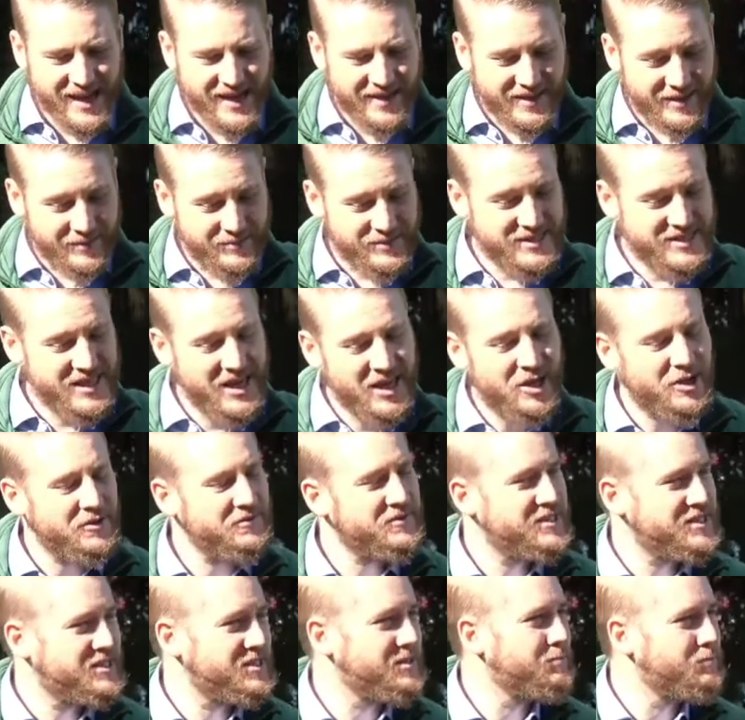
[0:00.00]

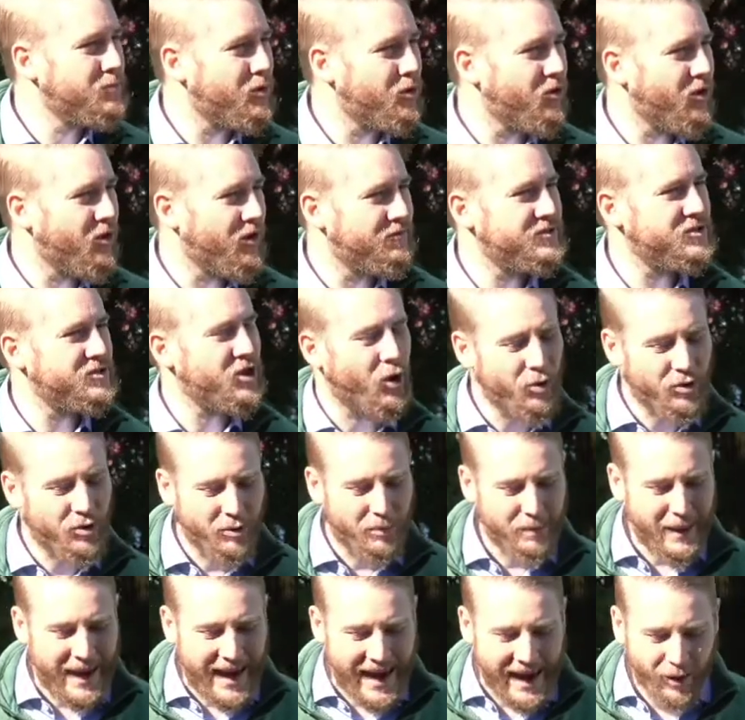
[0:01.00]
themselves symbol of total
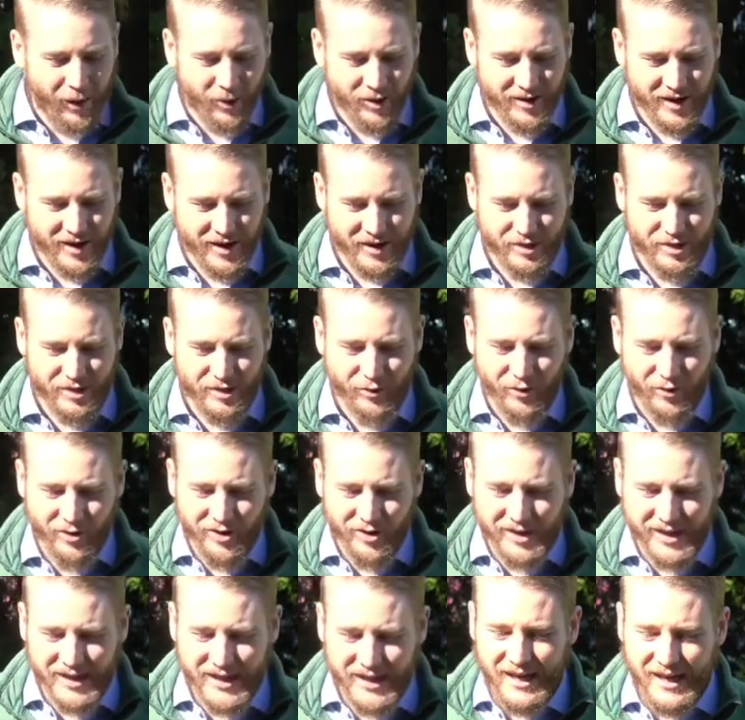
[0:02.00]
power and
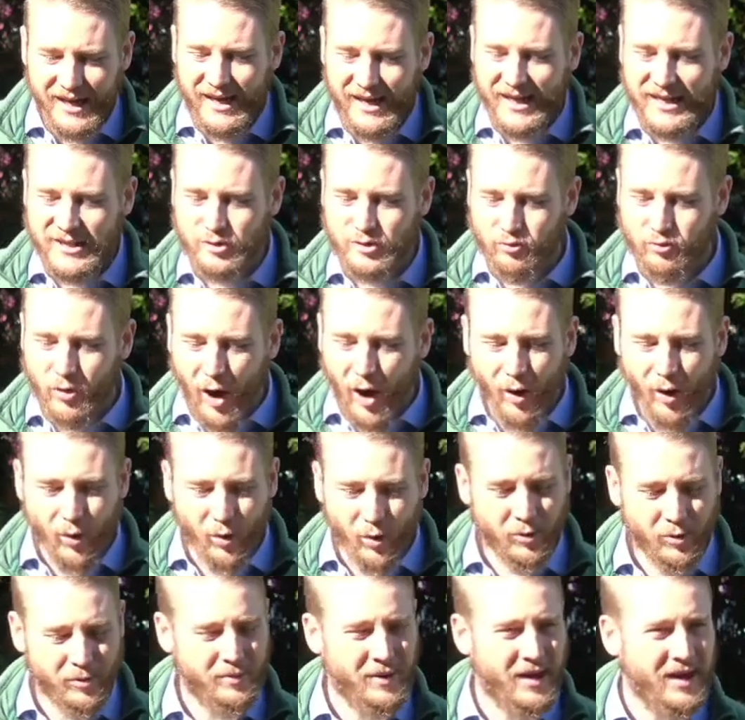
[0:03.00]
authority, is
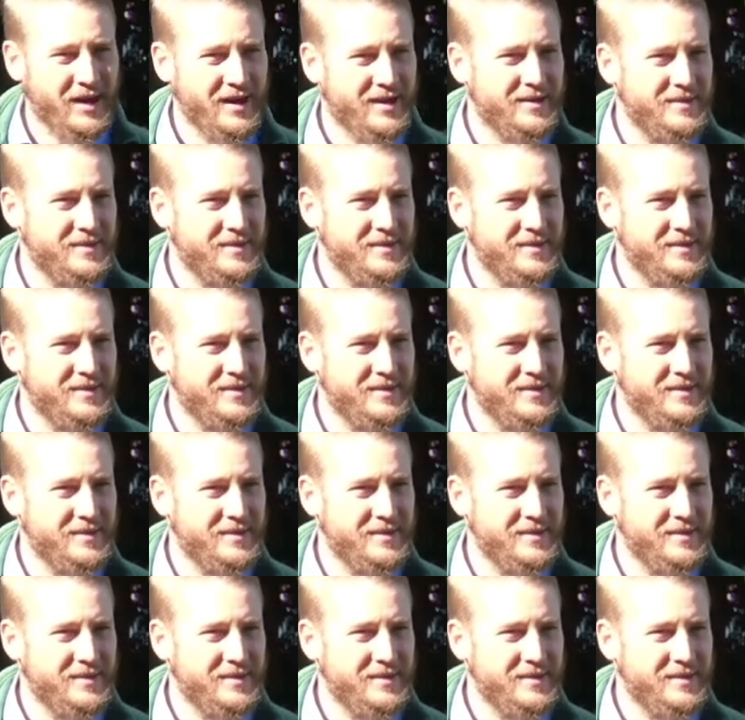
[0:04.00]
Rome.